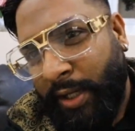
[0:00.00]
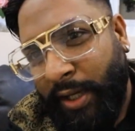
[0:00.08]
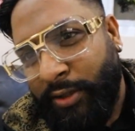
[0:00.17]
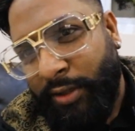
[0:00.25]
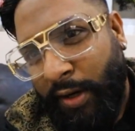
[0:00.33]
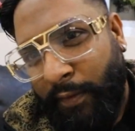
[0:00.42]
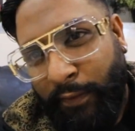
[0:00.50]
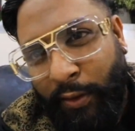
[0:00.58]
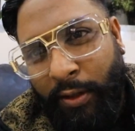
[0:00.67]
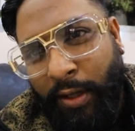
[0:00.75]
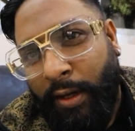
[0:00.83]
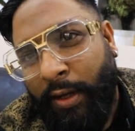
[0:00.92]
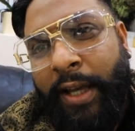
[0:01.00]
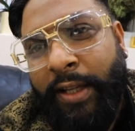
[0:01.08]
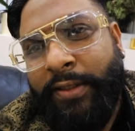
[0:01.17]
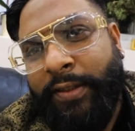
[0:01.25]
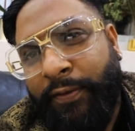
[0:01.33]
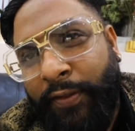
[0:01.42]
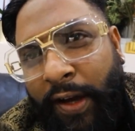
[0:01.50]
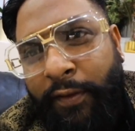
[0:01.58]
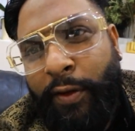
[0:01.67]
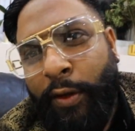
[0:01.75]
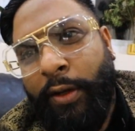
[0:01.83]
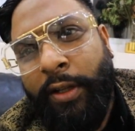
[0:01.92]
to HR Vlogger. It's 5
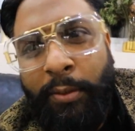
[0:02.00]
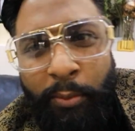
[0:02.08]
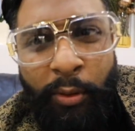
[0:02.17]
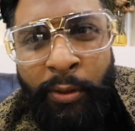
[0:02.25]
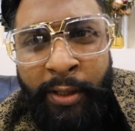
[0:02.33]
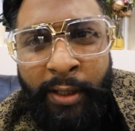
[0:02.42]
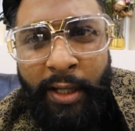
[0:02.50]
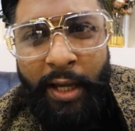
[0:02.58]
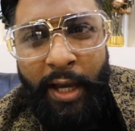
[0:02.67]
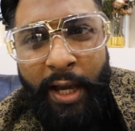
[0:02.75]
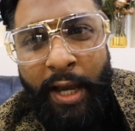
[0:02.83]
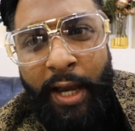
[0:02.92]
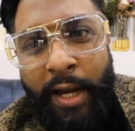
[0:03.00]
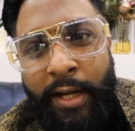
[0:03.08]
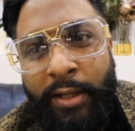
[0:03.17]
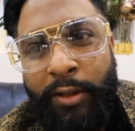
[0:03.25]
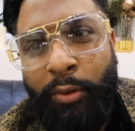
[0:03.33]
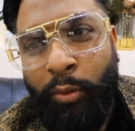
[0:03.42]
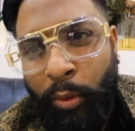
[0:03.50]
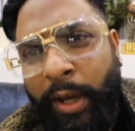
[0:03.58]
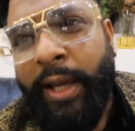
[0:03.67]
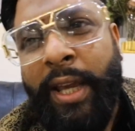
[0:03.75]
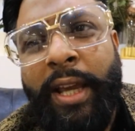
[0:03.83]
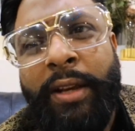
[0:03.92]
o'clock in the morning and
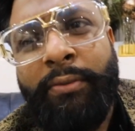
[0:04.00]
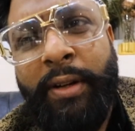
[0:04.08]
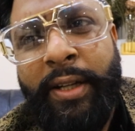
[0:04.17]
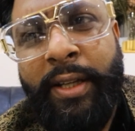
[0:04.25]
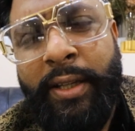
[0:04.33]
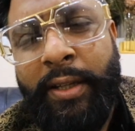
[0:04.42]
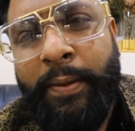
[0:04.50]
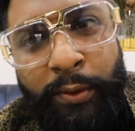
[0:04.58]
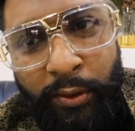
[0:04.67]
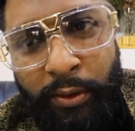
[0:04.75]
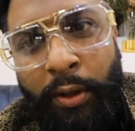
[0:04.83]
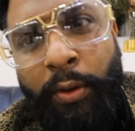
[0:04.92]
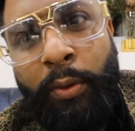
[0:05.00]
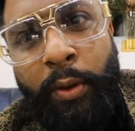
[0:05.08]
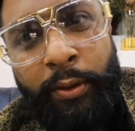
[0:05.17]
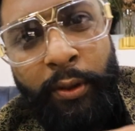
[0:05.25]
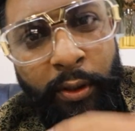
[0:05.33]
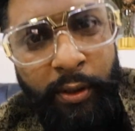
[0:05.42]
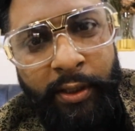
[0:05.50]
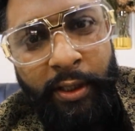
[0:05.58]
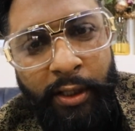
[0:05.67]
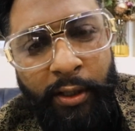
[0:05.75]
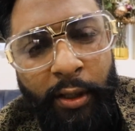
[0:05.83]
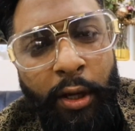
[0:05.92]
we're getting ready to go on
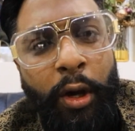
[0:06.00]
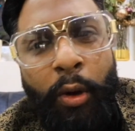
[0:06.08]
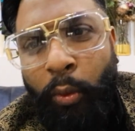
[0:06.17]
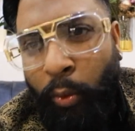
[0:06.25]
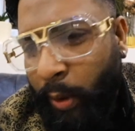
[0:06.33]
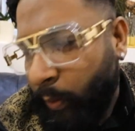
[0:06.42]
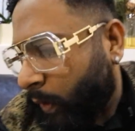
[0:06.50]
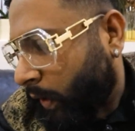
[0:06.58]
holiday. Where are we